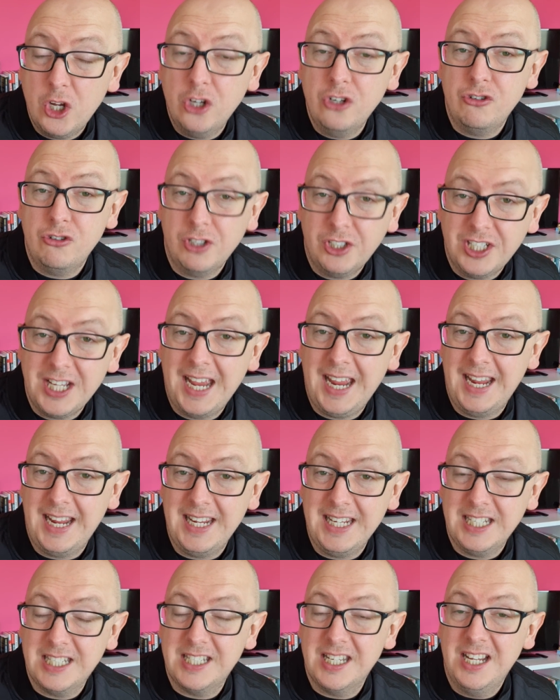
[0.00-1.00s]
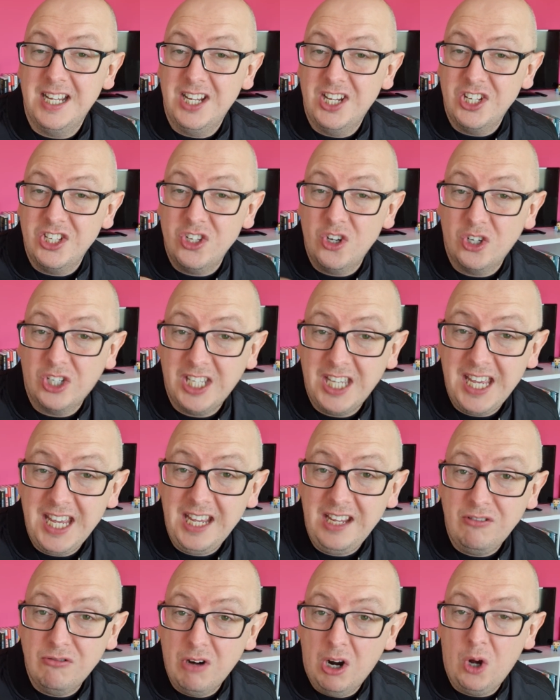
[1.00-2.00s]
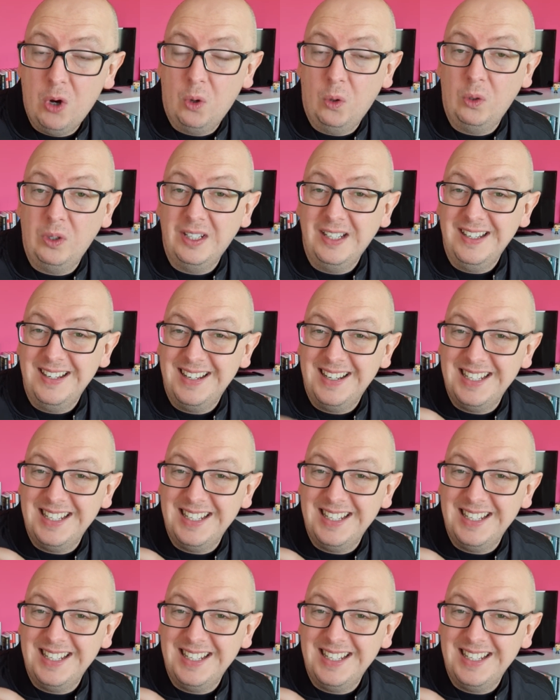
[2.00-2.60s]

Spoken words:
100 days, your key role